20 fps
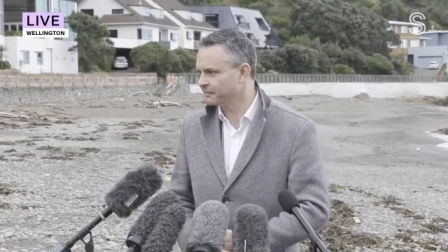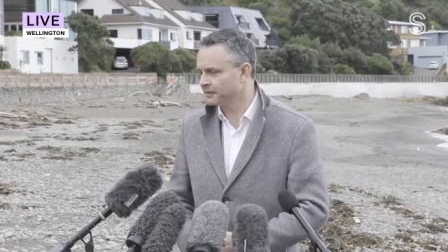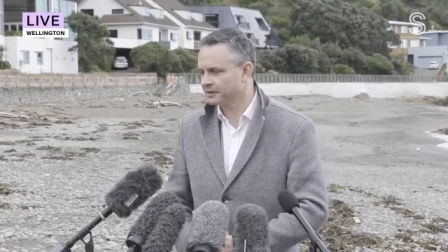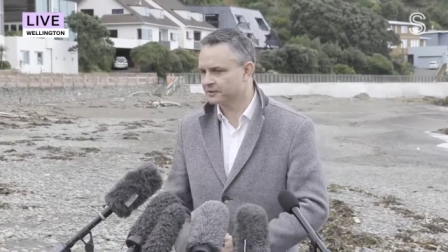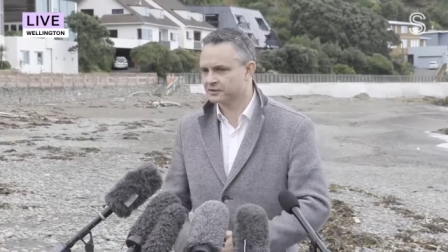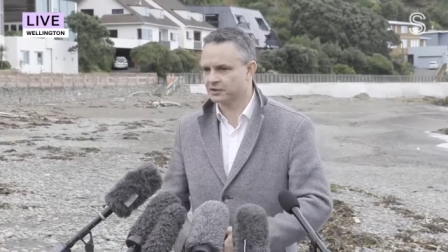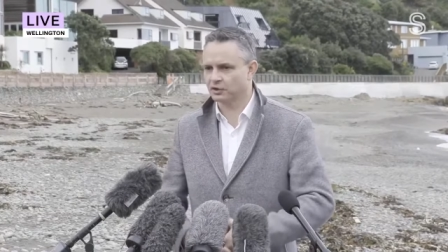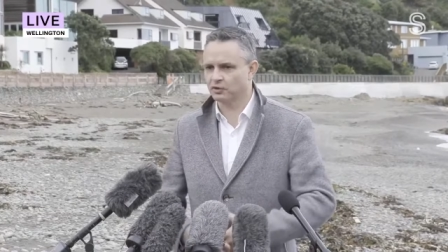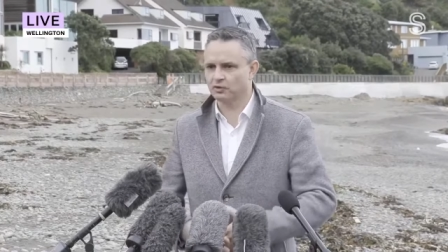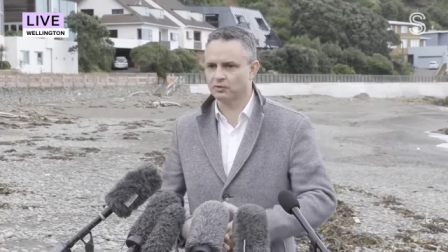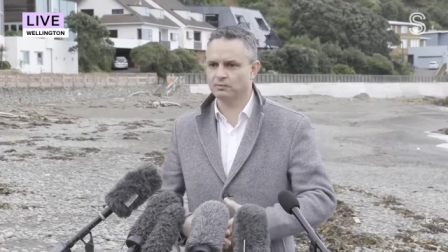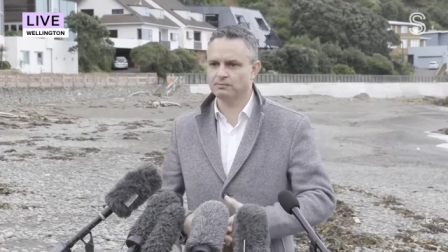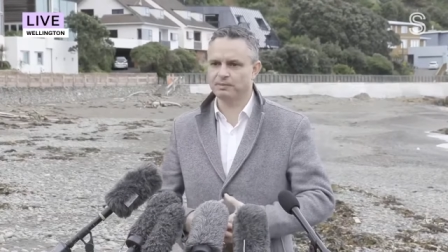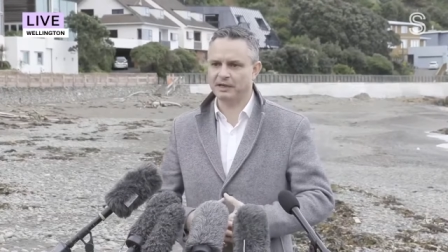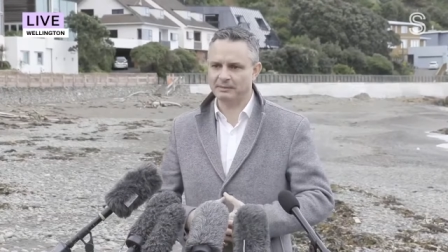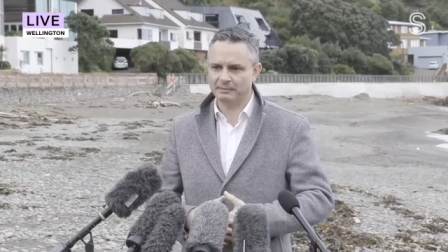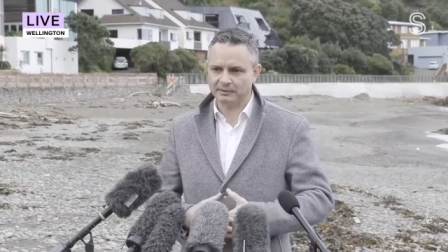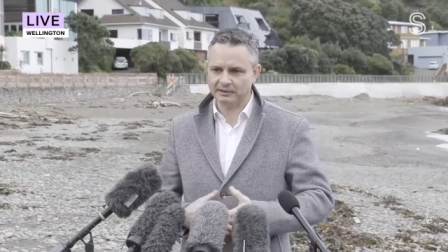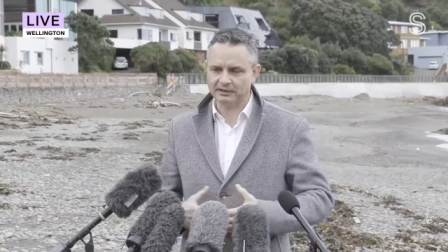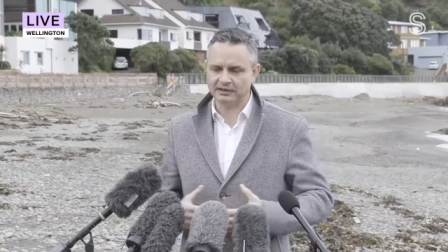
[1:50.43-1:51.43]
So
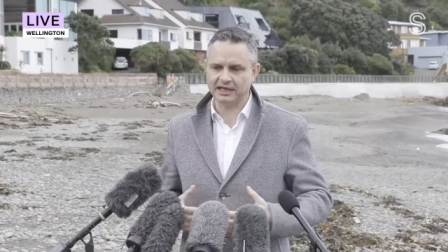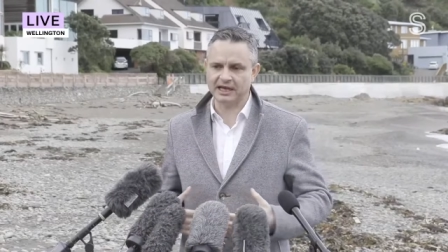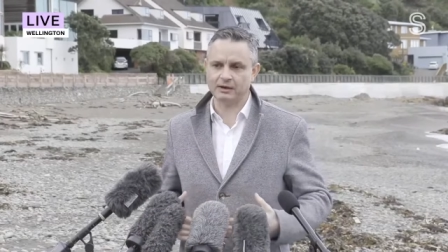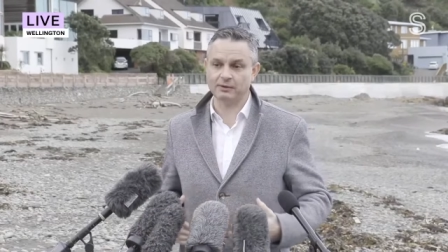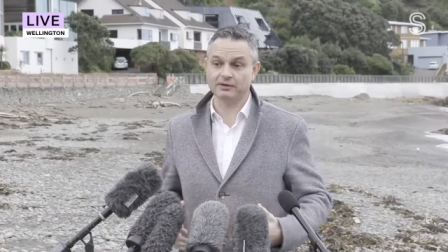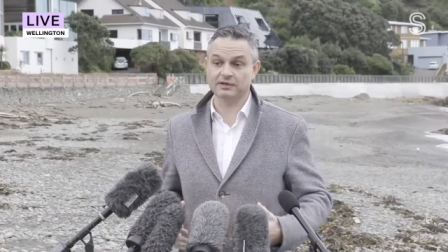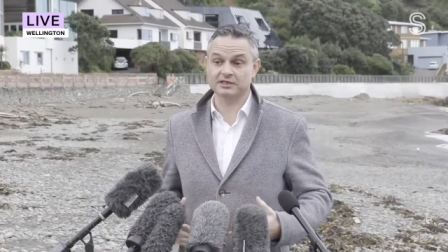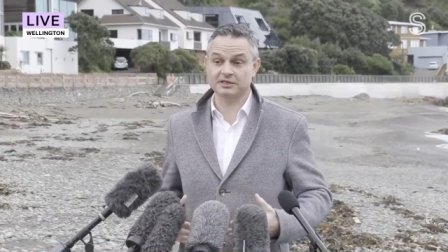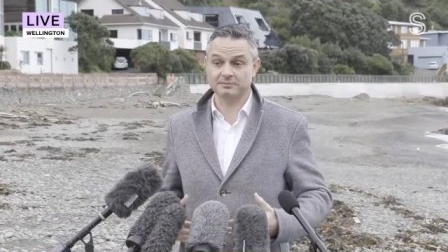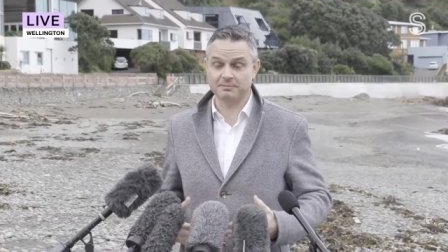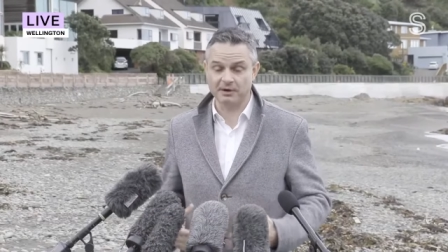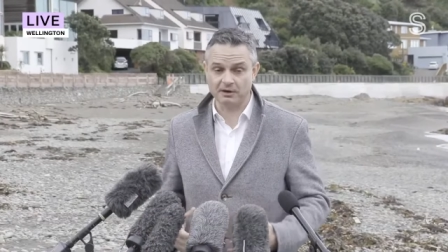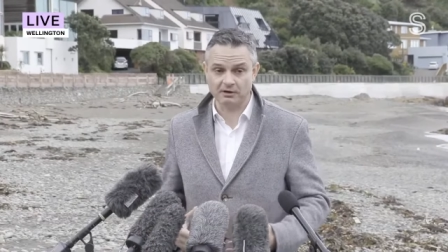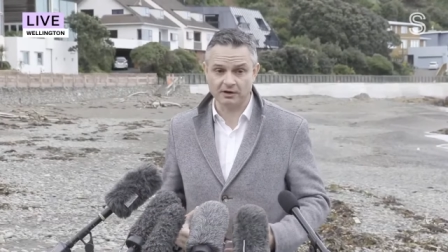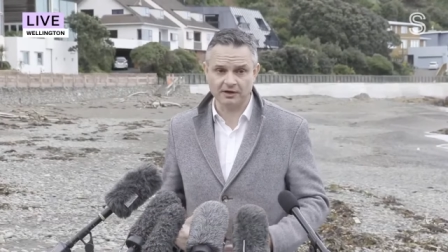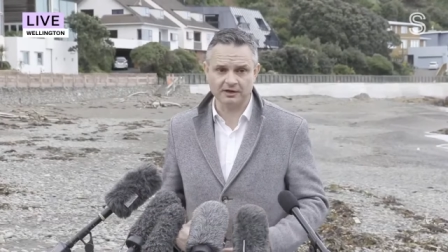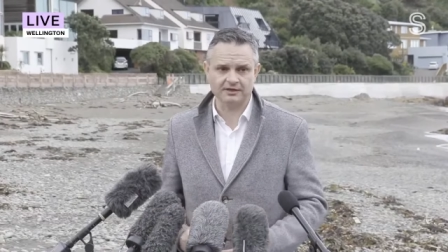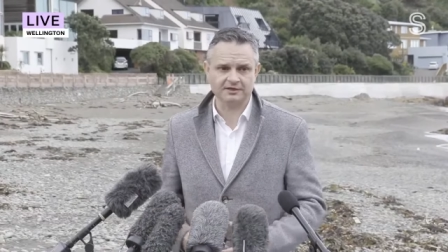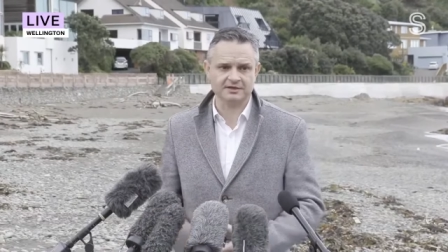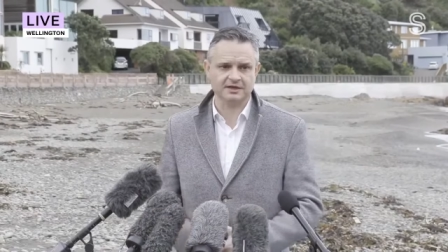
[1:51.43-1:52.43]
people are now
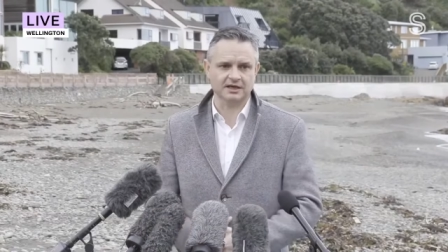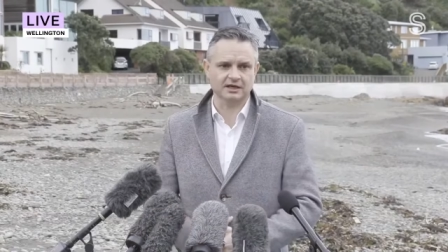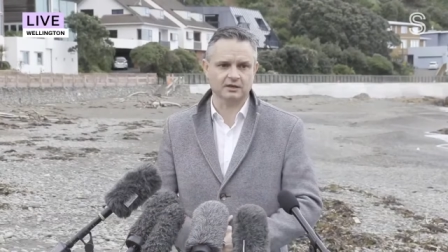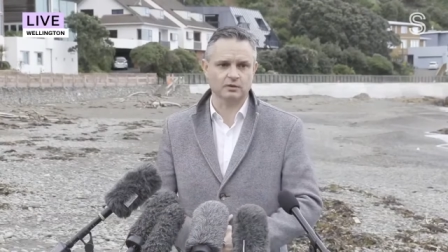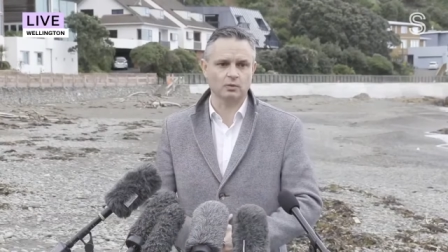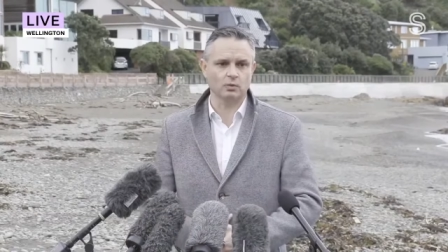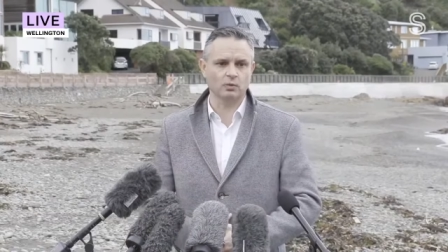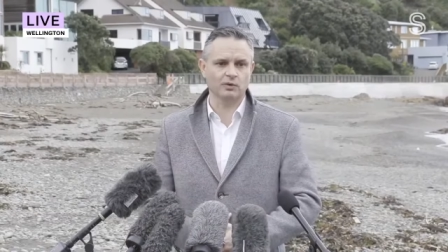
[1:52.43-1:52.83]
experiencing,